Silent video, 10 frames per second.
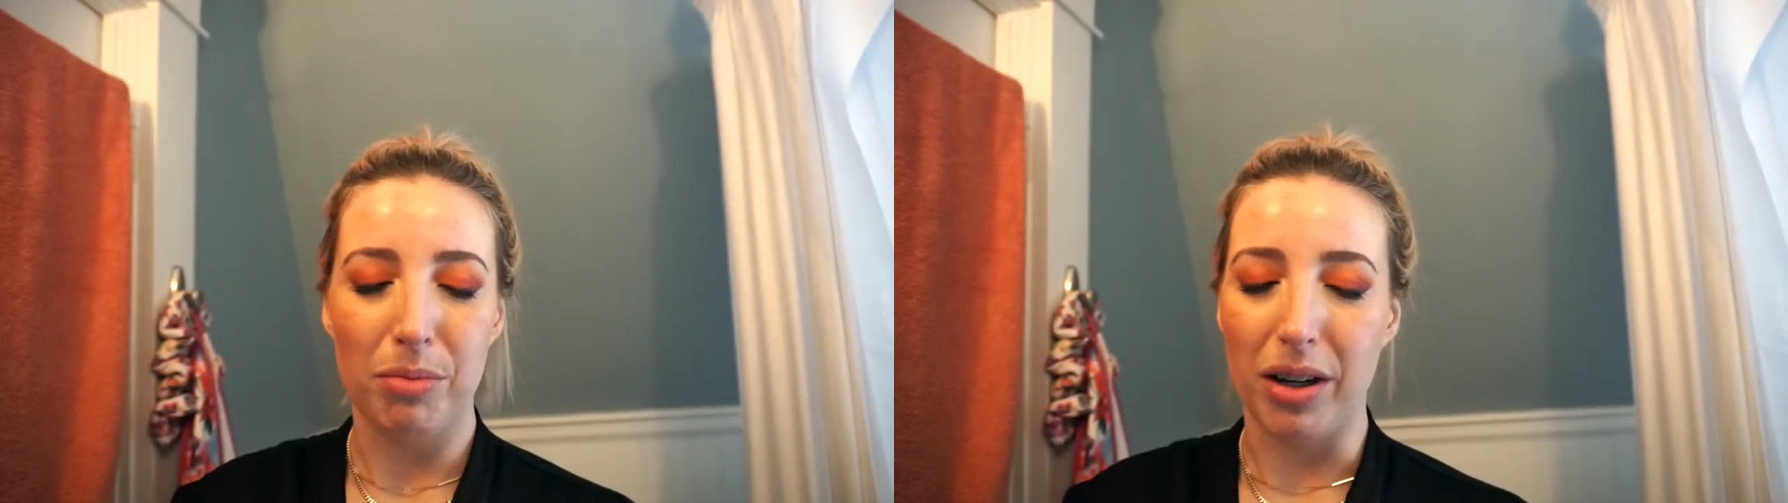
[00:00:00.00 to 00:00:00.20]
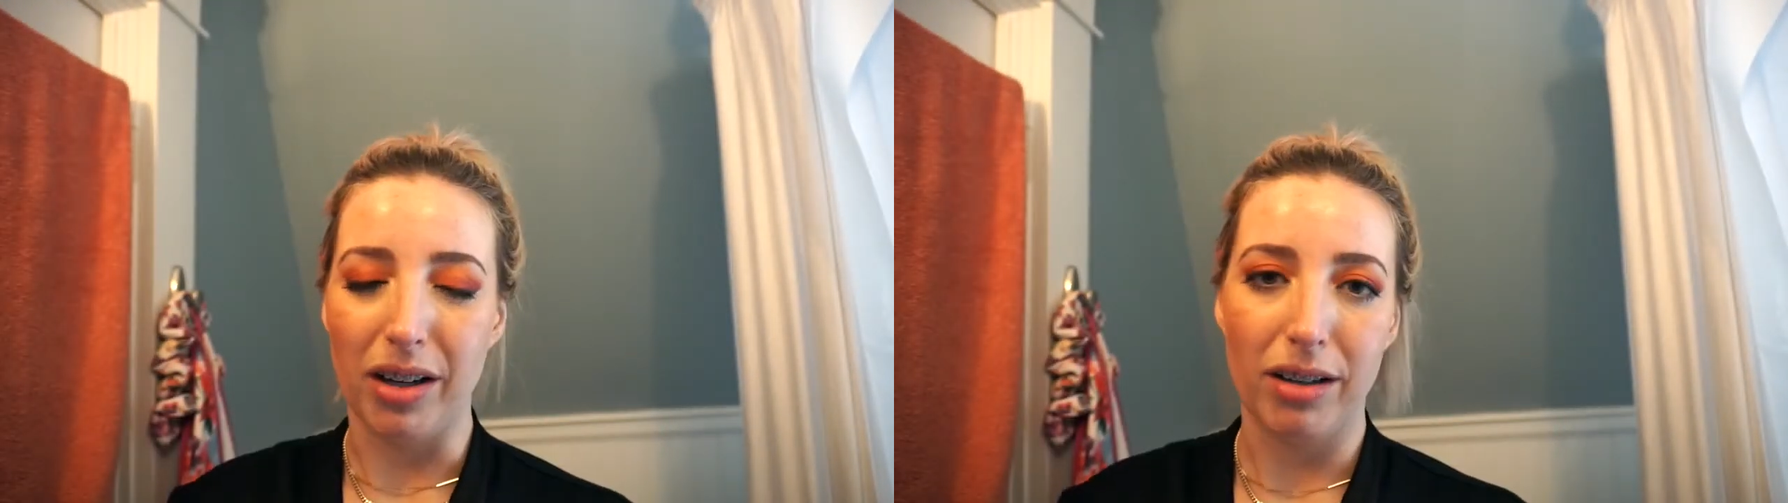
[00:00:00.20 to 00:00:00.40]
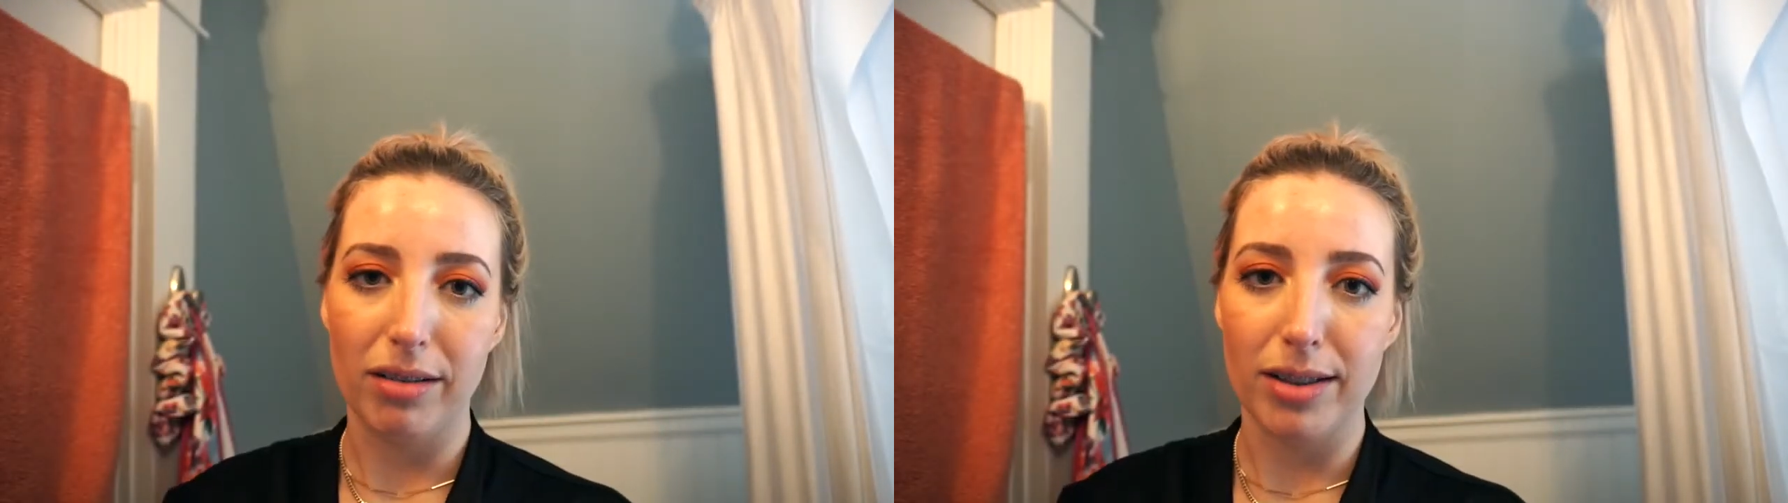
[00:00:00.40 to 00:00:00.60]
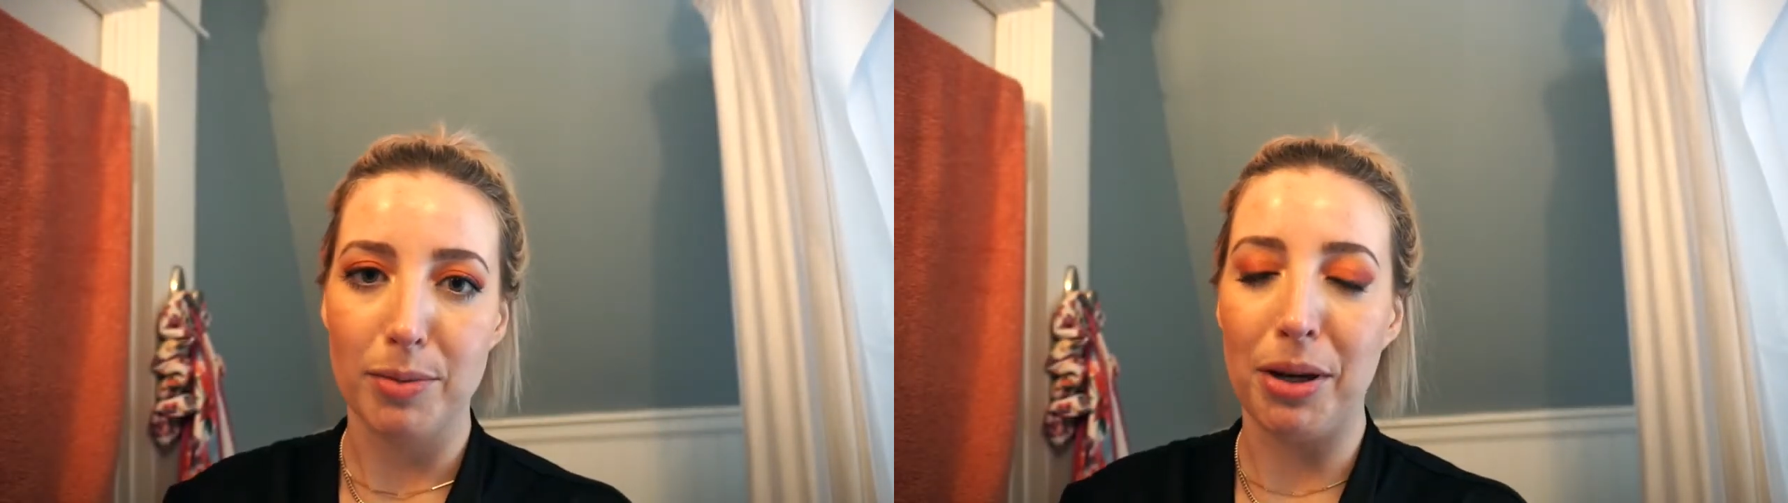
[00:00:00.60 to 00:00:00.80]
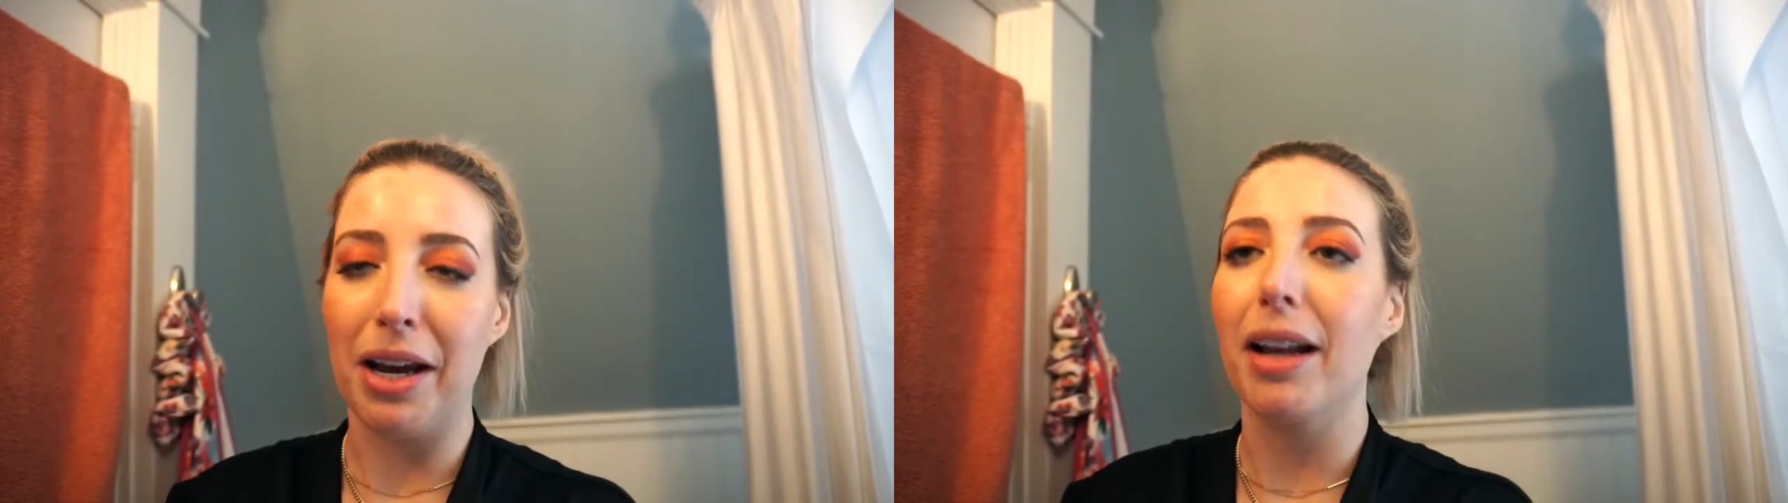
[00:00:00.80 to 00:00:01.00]
but let's
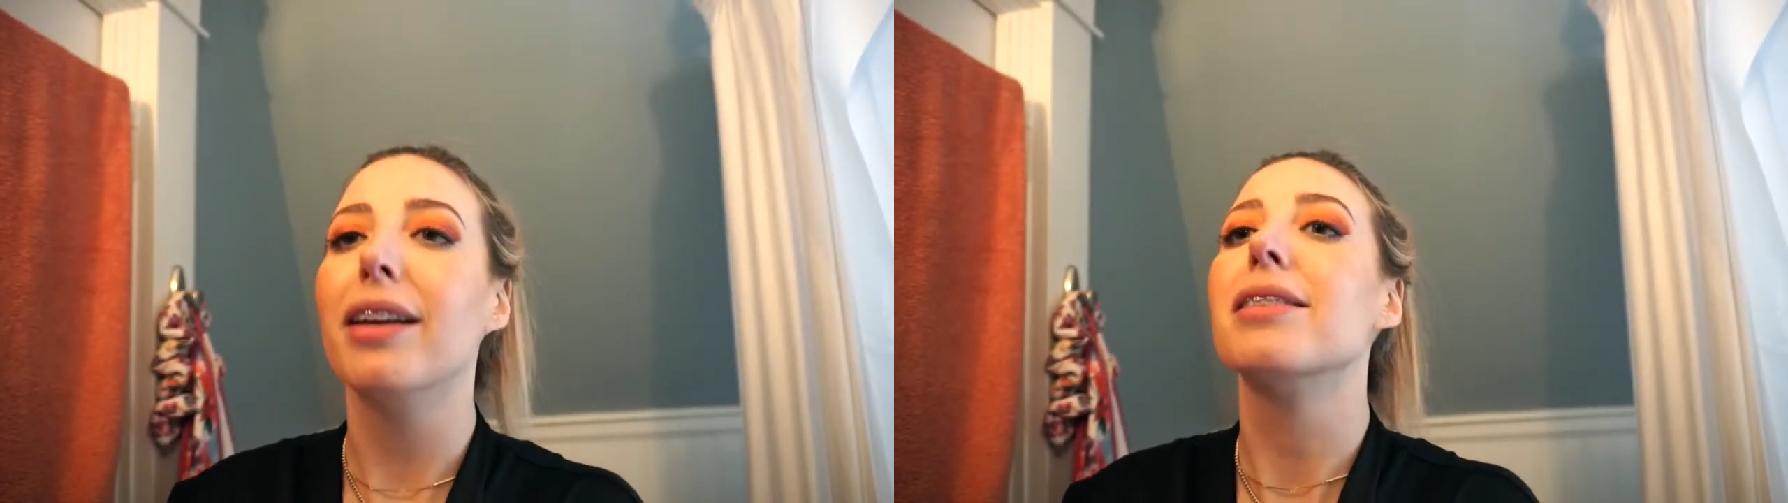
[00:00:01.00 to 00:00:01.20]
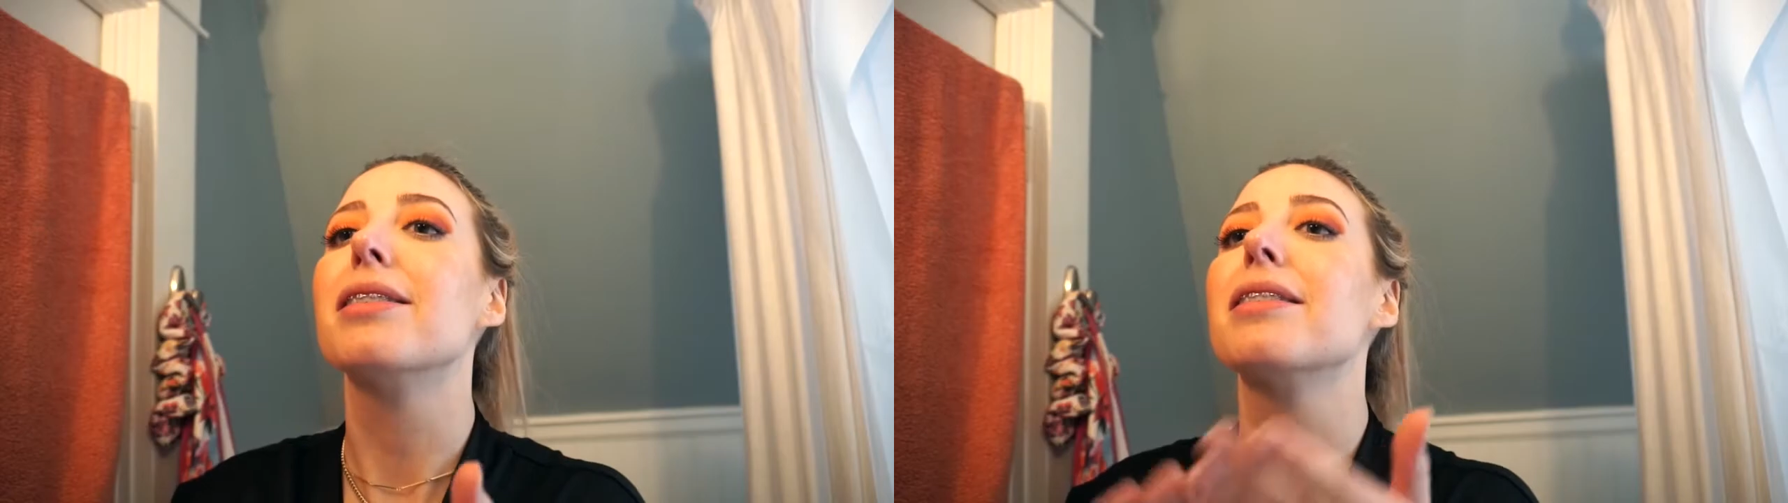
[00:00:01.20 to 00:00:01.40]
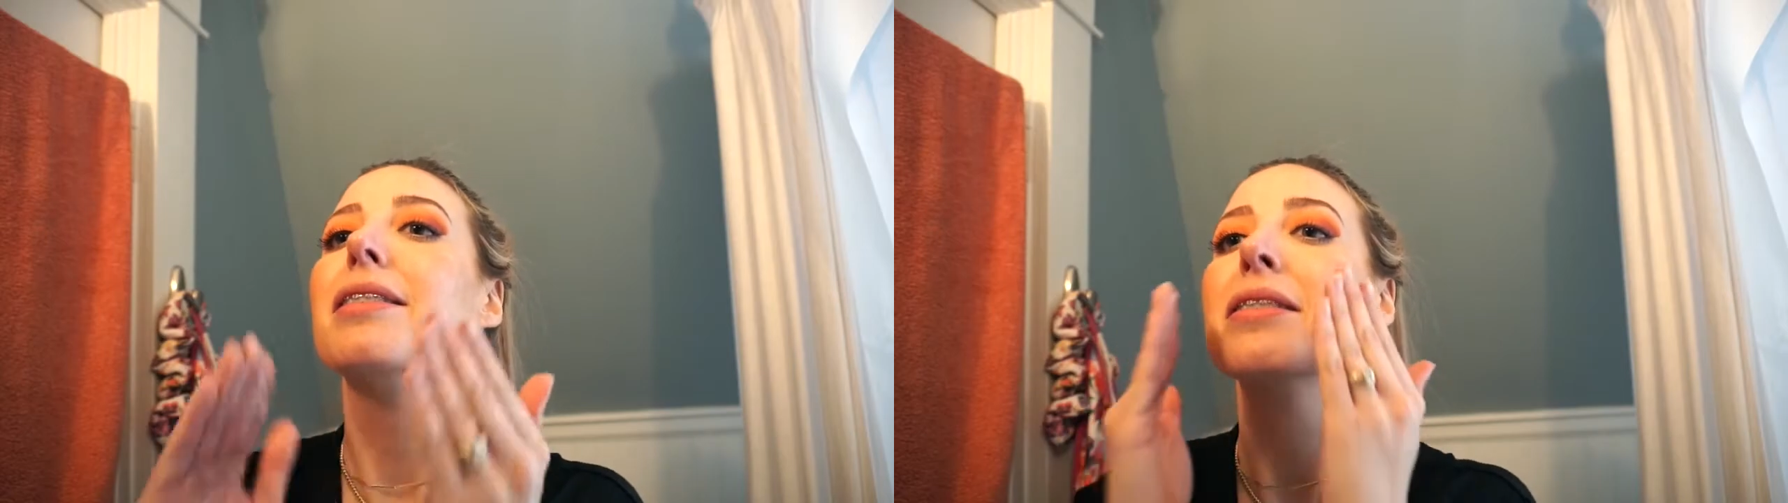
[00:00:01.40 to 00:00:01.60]
be honest,